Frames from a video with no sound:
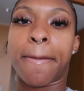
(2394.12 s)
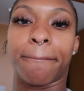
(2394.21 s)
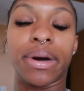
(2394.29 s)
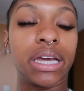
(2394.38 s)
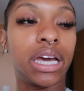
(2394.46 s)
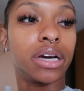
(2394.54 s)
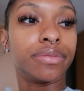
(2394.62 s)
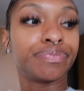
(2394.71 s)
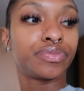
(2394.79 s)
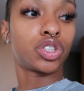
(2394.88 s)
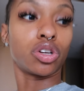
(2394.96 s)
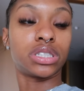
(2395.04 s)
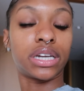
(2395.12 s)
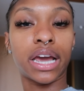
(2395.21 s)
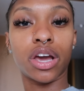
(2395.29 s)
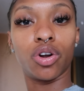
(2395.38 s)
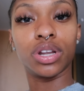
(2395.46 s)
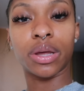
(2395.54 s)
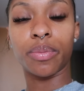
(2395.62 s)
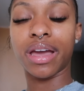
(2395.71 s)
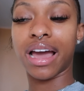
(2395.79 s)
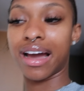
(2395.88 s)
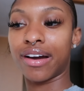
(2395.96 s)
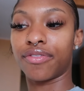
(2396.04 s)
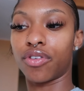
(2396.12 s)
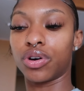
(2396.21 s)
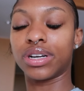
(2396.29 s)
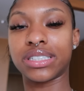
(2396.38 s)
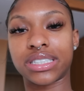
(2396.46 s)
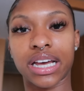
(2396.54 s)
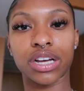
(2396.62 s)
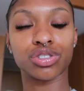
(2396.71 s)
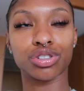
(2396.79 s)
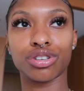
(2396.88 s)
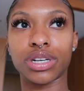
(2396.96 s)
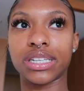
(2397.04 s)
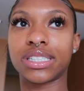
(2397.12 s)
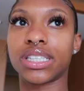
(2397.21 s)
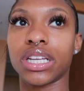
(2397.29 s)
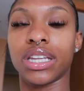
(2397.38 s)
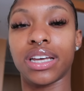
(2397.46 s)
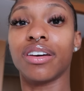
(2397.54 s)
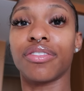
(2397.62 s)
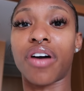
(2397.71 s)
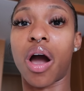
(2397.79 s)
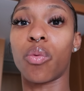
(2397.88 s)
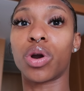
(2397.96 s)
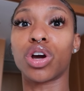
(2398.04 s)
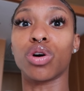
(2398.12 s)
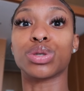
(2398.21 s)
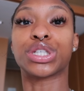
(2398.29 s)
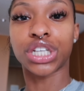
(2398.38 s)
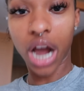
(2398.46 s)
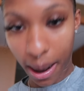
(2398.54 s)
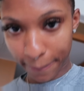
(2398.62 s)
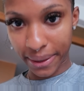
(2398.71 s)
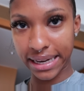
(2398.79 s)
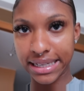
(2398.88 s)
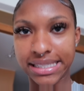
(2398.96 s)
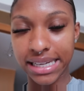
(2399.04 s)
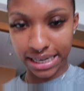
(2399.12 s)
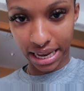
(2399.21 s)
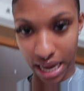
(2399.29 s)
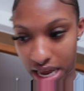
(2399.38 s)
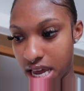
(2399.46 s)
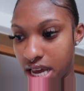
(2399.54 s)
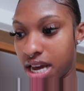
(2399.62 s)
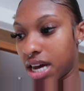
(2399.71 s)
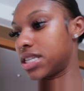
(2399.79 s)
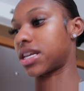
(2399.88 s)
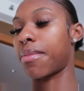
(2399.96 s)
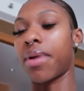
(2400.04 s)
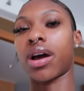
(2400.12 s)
But yeah, so today, only thing we have on the schedule is to live. I want to go shopping today because I'm